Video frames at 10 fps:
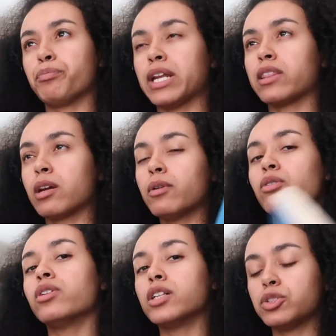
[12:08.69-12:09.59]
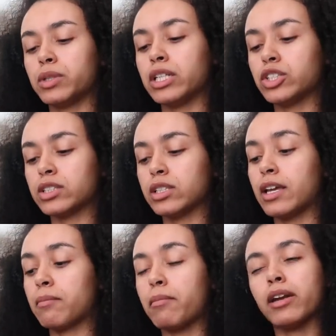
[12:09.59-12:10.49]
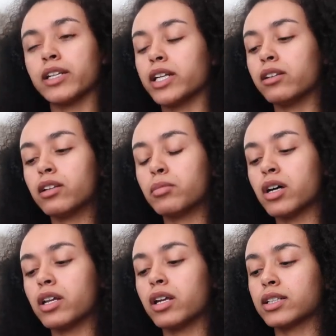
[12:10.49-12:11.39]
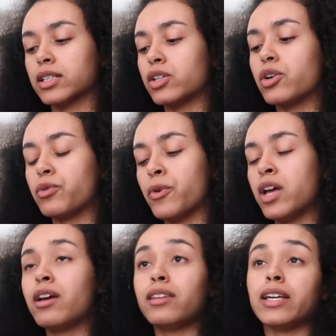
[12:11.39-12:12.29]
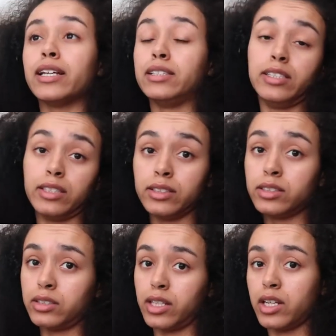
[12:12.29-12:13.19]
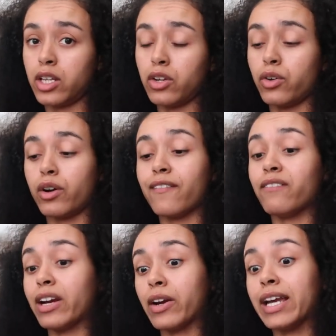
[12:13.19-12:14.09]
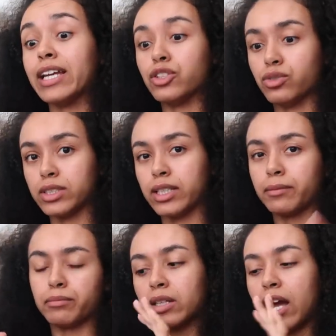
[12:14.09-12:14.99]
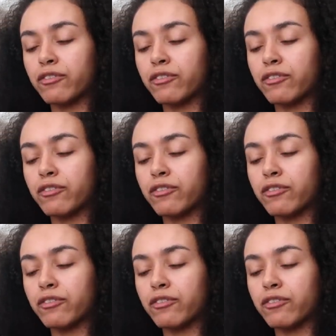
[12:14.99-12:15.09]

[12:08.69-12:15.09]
But I think I'm going to hold on to it and just, like, marinate a little bit on it, because I know the ideas in here are very interesting.